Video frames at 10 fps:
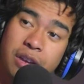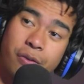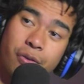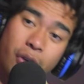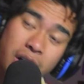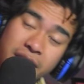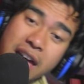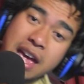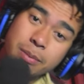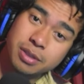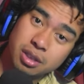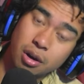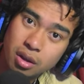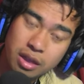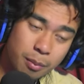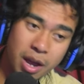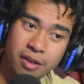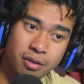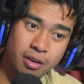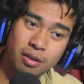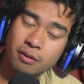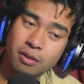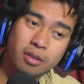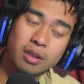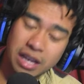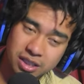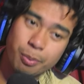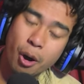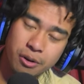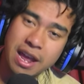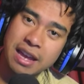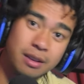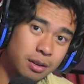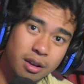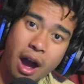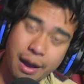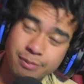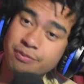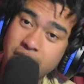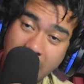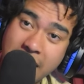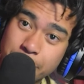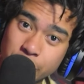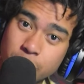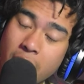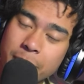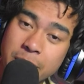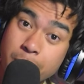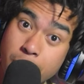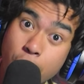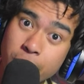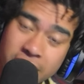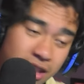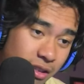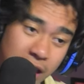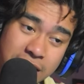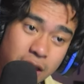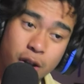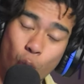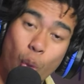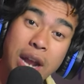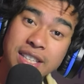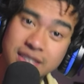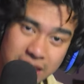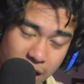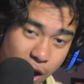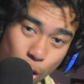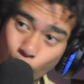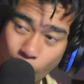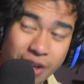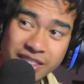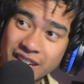fuck, that episode. Never mind. It's Monday. That episode got me moaning like crazy. Grunting